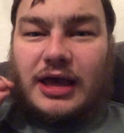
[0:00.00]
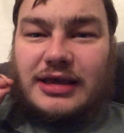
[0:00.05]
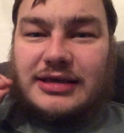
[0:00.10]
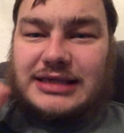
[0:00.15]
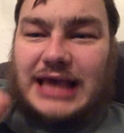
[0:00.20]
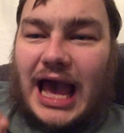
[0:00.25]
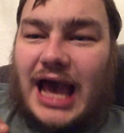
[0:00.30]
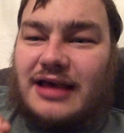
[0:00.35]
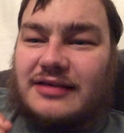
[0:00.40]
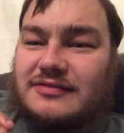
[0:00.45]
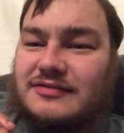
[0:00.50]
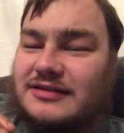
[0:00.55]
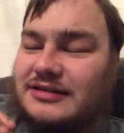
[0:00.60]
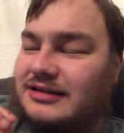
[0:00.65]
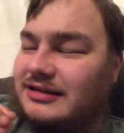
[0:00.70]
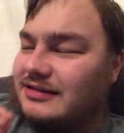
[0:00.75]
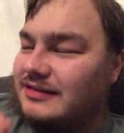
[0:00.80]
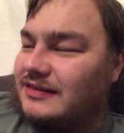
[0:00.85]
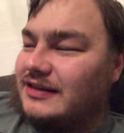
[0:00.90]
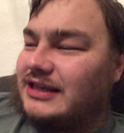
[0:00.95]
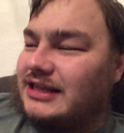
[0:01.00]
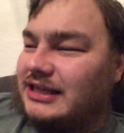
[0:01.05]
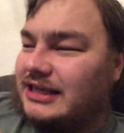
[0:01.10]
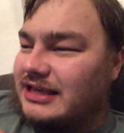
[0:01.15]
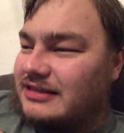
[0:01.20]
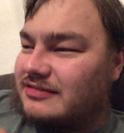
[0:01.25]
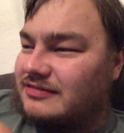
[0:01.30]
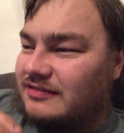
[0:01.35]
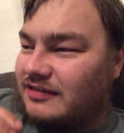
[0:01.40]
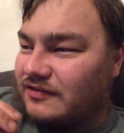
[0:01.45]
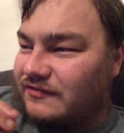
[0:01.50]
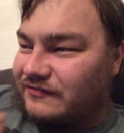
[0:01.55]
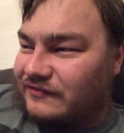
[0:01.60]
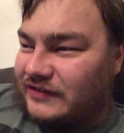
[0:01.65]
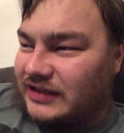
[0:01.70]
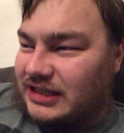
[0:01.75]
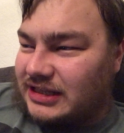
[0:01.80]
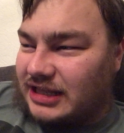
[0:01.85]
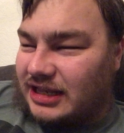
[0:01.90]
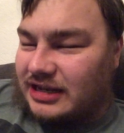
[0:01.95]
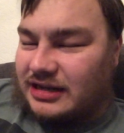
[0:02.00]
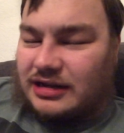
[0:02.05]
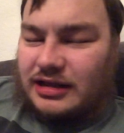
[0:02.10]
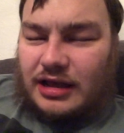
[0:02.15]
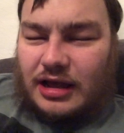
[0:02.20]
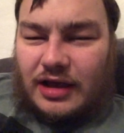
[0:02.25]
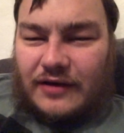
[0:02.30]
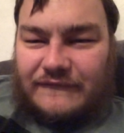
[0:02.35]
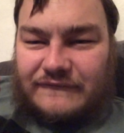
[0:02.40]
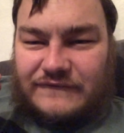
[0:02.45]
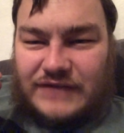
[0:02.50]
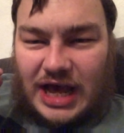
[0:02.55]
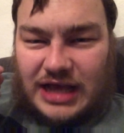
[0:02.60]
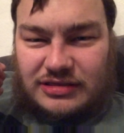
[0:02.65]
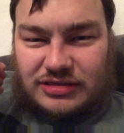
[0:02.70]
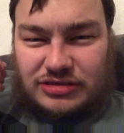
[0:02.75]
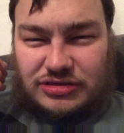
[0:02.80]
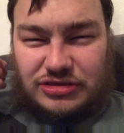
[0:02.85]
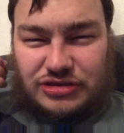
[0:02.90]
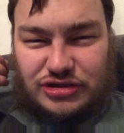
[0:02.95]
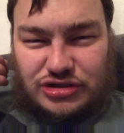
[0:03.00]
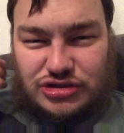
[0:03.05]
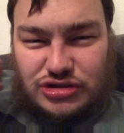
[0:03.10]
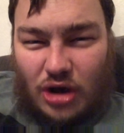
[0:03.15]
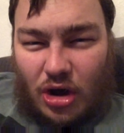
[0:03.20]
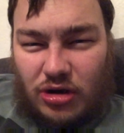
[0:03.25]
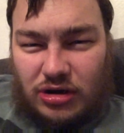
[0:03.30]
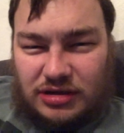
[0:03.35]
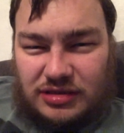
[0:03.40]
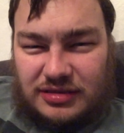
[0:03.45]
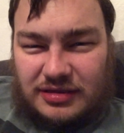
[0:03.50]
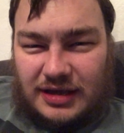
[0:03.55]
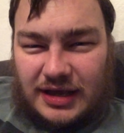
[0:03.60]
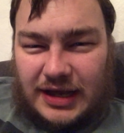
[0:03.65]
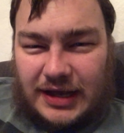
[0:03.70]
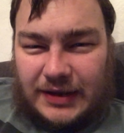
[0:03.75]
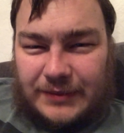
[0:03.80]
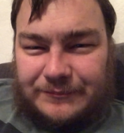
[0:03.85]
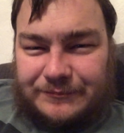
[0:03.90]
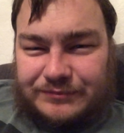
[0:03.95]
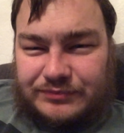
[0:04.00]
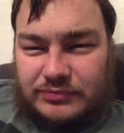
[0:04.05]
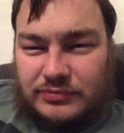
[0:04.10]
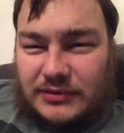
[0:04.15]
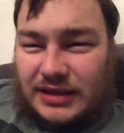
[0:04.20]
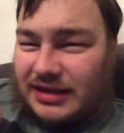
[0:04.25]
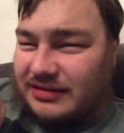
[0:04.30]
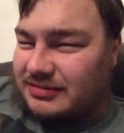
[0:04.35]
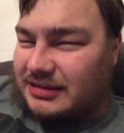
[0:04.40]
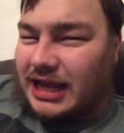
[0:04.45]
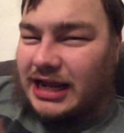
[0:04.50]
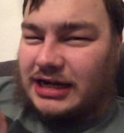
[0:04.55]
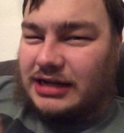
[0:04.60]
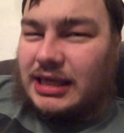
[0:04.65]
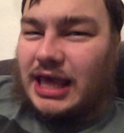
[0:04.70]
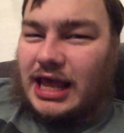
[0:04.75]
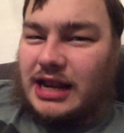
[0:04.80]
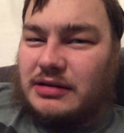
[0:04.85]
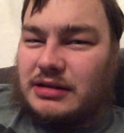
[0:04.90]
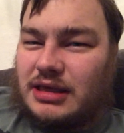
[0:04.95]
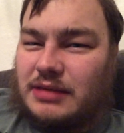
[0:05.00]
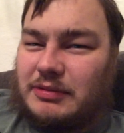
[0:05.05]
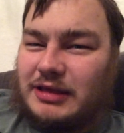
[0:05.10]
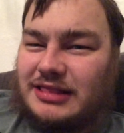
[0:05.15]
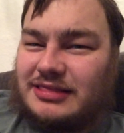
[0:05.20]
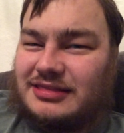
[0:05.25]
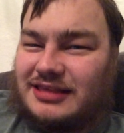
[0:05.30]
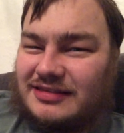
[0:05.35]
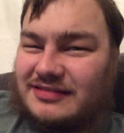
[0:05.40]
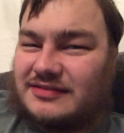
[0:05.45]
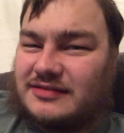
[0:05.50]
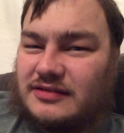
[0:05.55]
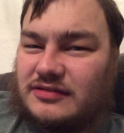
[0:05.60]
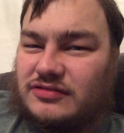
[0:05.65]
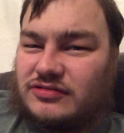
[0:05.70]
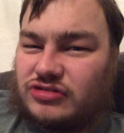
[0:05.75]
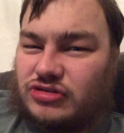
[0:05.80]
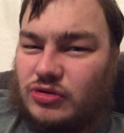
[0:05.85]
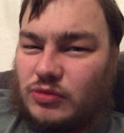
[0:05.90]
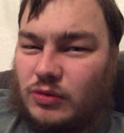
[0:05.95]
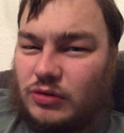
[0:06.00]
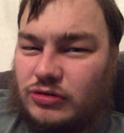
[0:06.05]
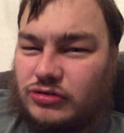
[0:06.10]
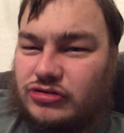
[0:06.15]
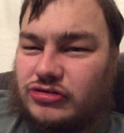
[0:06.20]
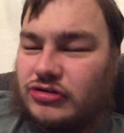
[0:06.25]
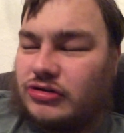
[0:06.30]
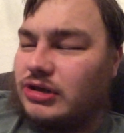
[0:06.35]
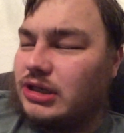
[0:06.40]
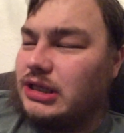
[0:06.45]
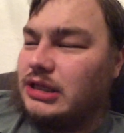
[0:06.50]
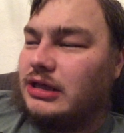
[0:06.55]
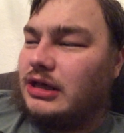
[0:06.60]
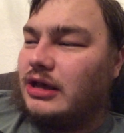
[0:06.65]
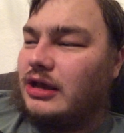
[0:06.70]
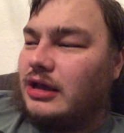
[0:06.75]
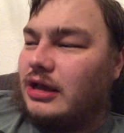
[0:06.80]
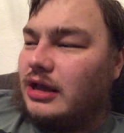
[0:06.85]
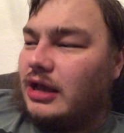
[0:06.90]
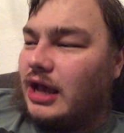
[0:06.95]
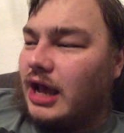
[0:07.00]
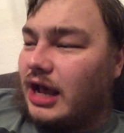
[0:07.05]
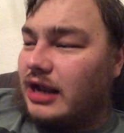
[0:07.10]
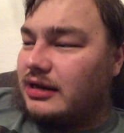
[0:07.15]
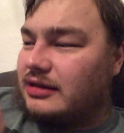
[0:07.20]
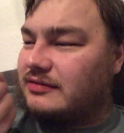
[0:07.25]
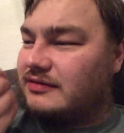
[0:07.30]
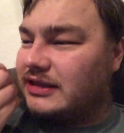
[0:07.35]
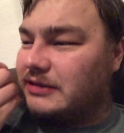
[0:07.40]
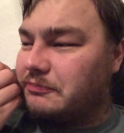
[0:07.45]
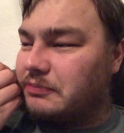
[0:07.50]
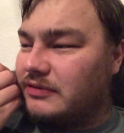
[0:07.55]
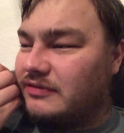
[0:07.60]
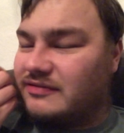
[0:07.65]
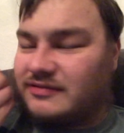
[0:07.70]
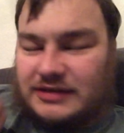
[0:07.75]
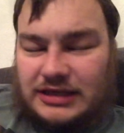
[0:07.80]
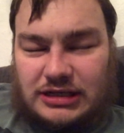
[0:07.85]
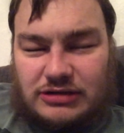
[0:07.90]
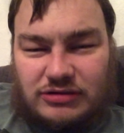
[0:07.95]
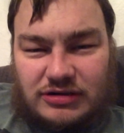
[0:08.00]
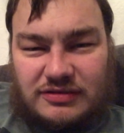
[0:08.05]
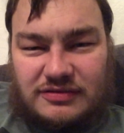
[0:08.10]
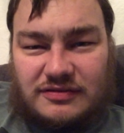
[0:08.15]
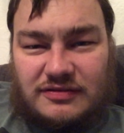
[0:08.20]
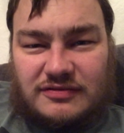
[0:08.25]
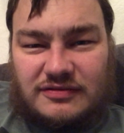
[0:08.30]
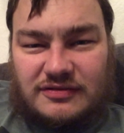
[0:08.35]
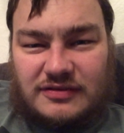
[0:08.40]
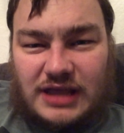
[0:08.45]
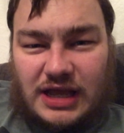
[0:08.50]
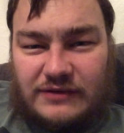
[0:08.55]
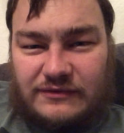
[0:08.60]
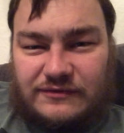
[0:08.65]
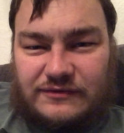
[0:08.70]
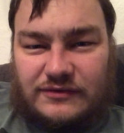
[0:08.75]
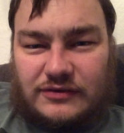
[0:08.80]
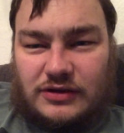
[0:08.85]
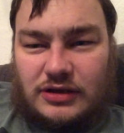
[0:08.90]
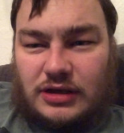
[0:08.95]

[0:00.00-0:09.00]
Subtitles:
Yaz can clearly get this feeling that the Doctor is kind of getting a bit distance towards her and is keeping secrets and stuff.